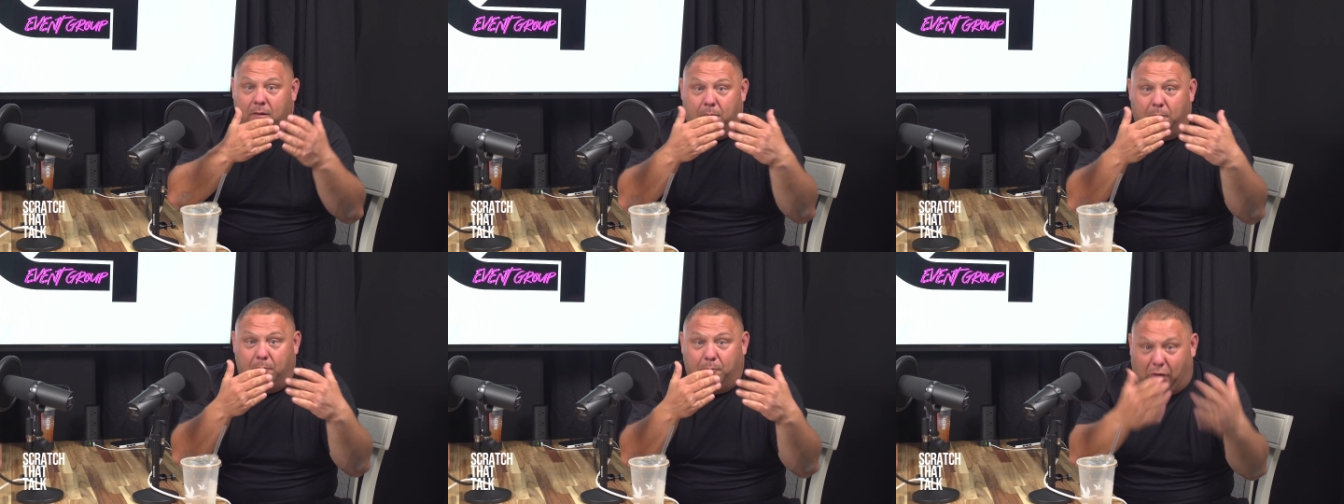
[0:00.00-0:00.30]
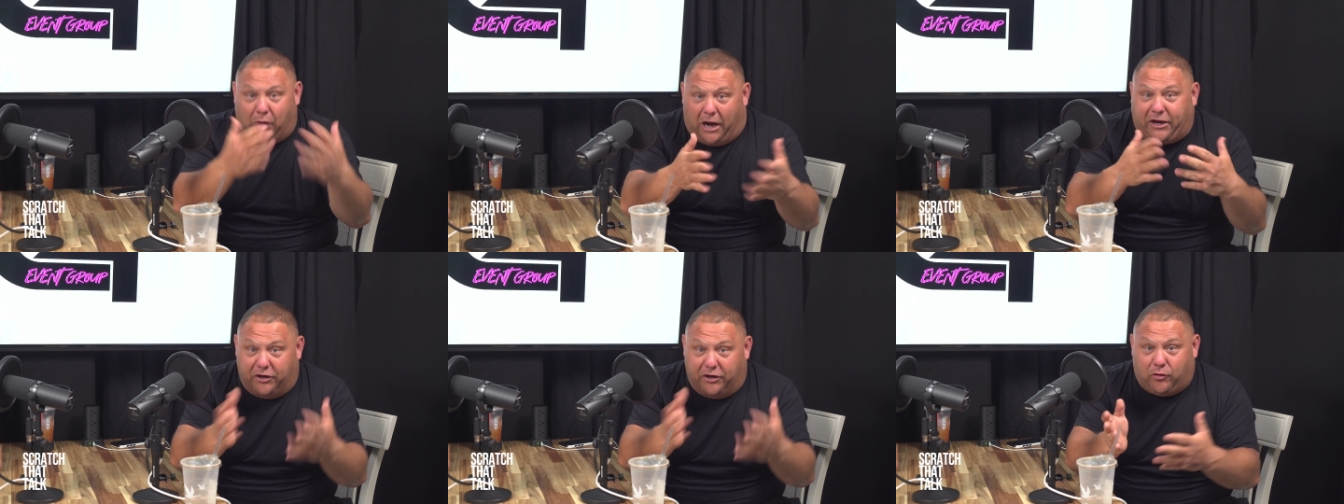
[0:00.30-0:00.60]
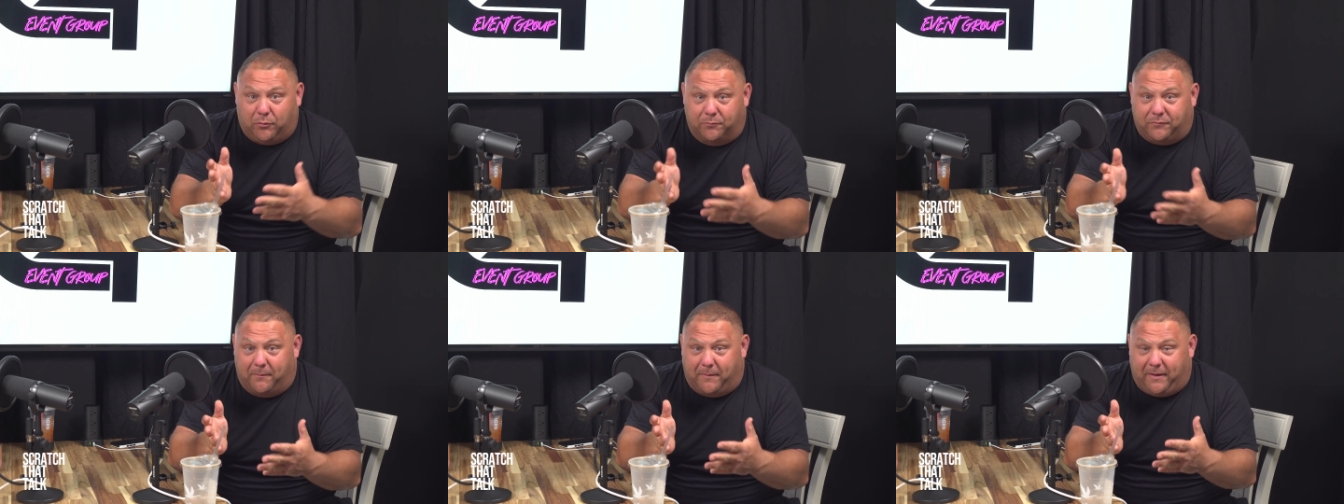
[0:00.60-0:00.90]
Bride and
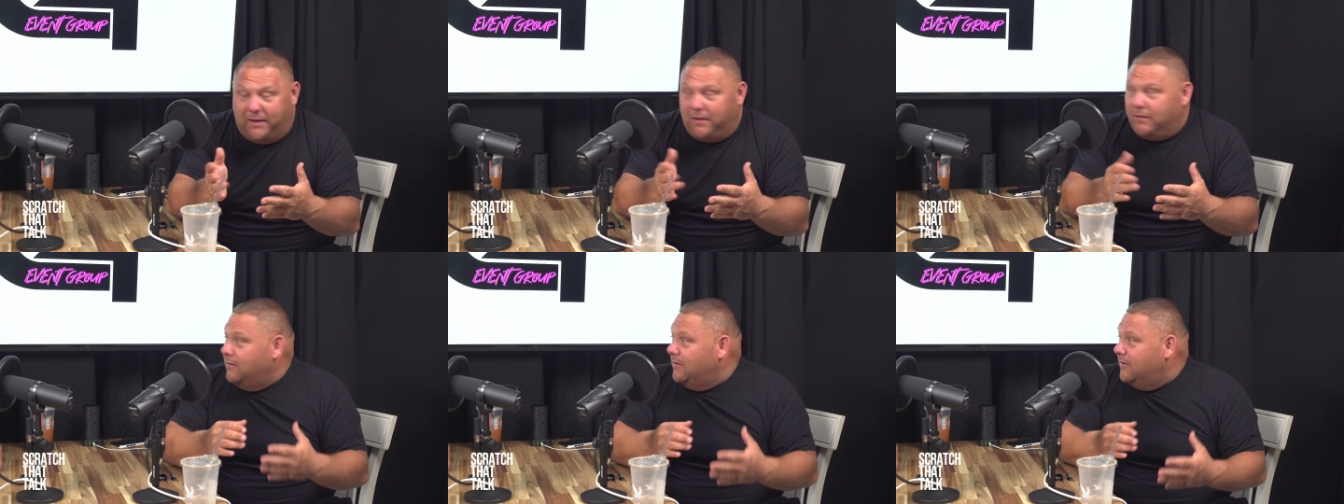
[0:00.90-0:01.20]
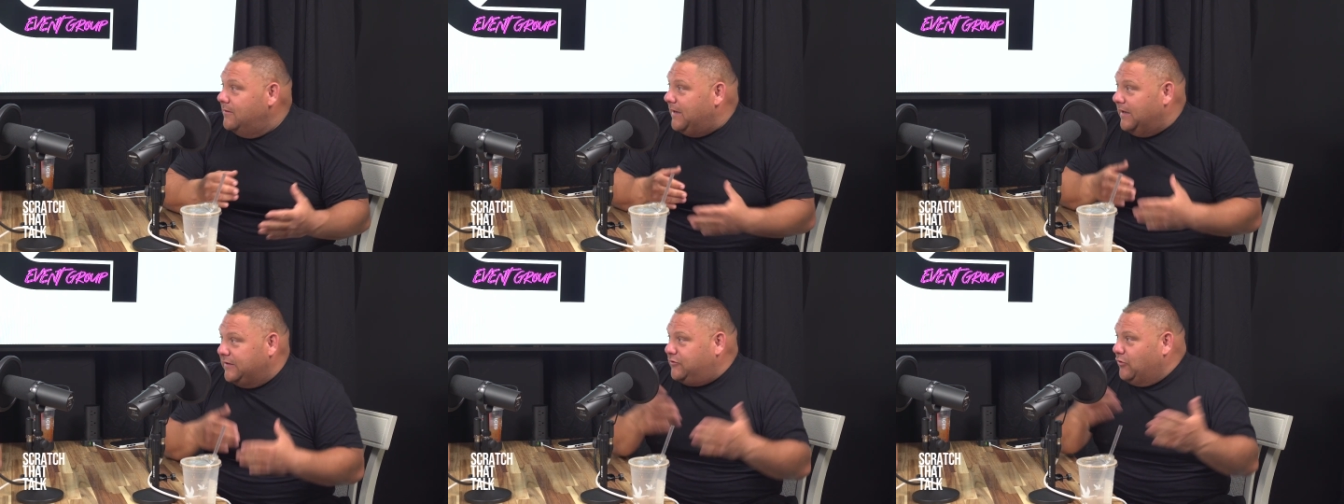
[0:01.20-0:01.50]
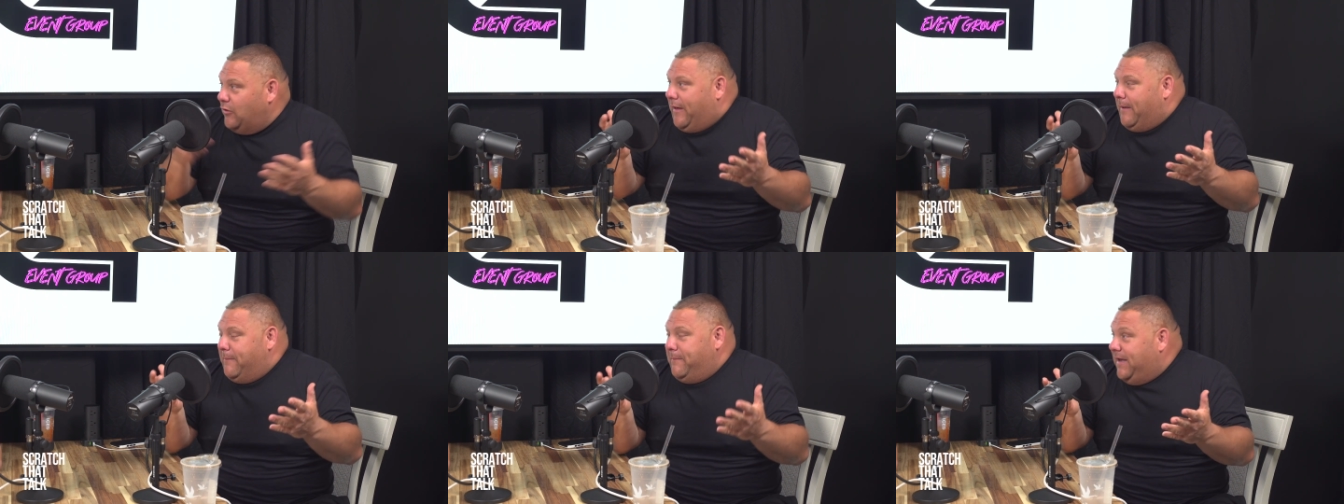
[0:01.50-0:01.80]
groom to be. That's all
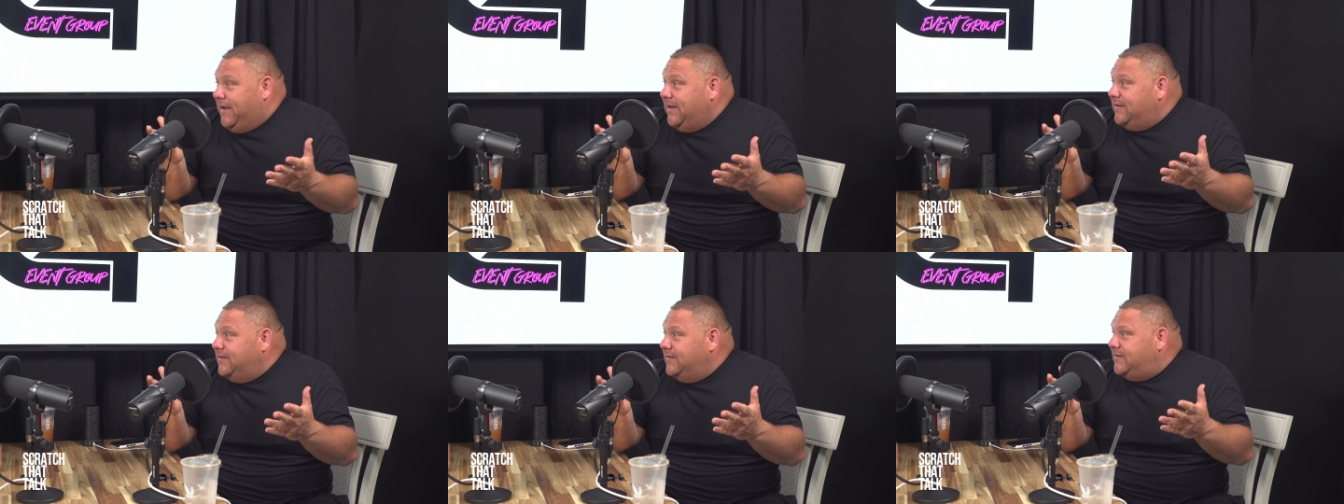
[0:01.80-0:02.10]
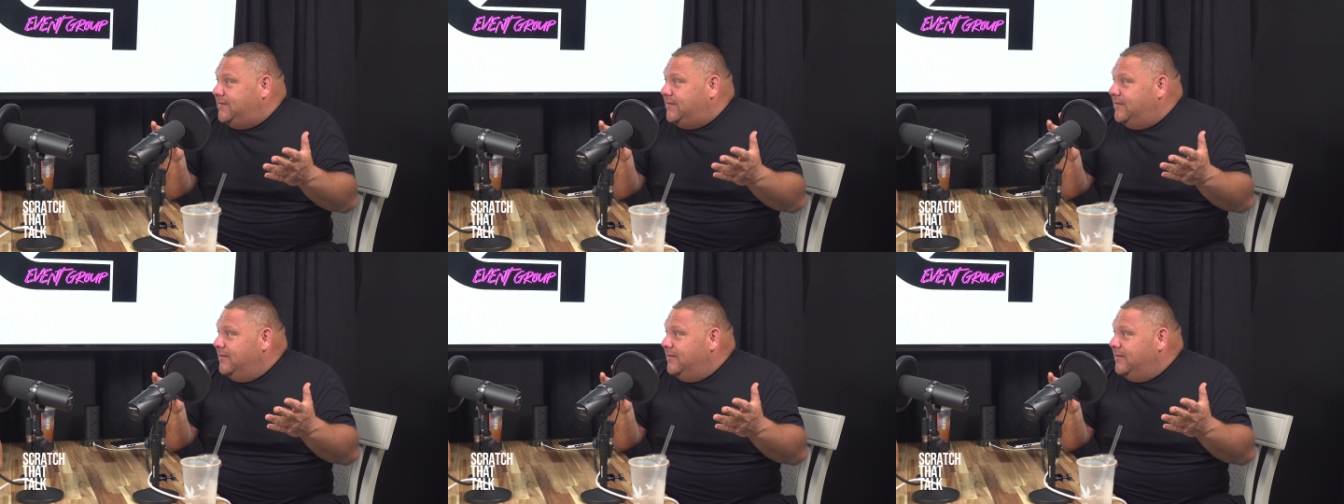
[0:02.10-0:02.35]
that means.